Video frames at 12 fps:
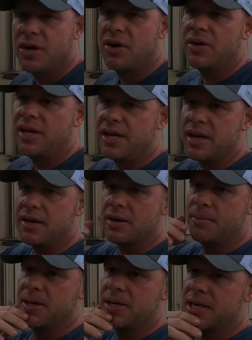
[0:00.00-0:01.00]
so he can
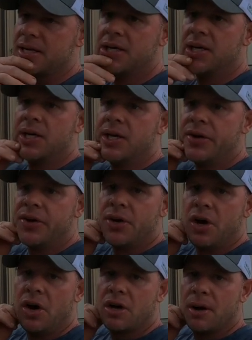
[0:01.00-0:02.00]
come in and
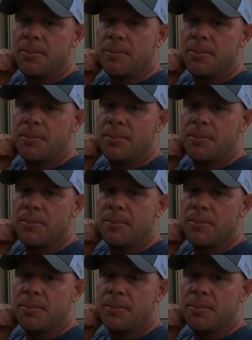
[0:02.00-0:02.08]
hook